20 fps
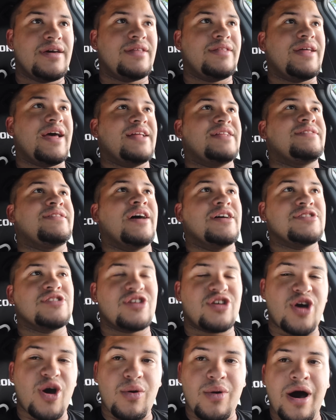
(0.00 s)
that
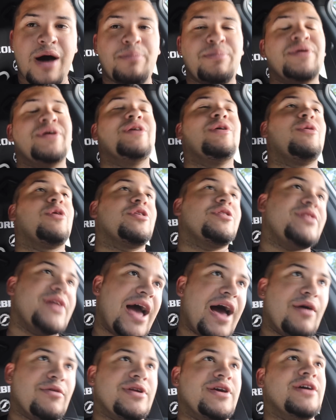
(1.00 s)
doesn't go uphill or
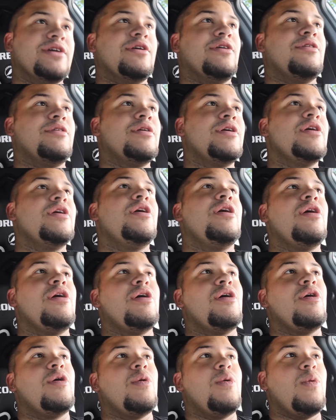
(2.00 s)
downhill,
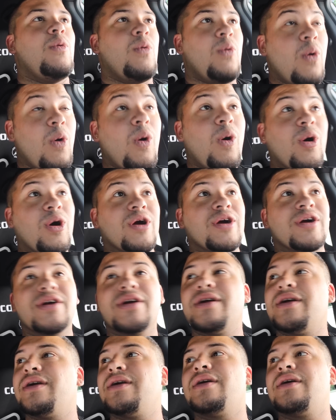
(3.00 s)
or